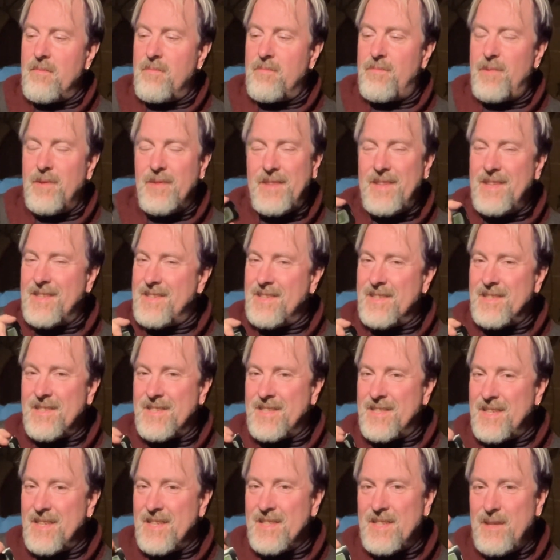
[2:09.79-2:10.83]
But this is a
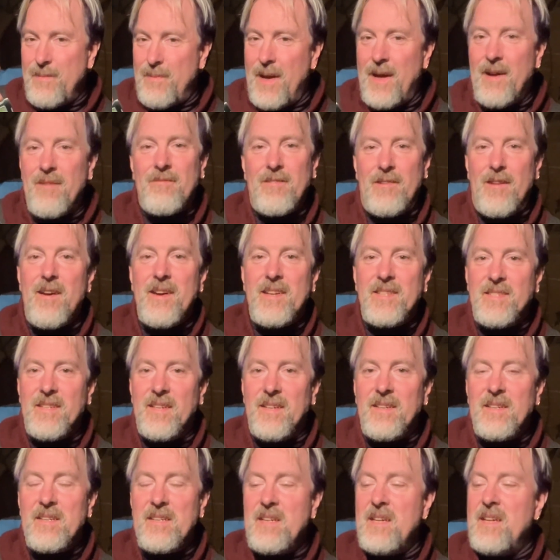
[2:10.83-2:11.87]
£60 lighter.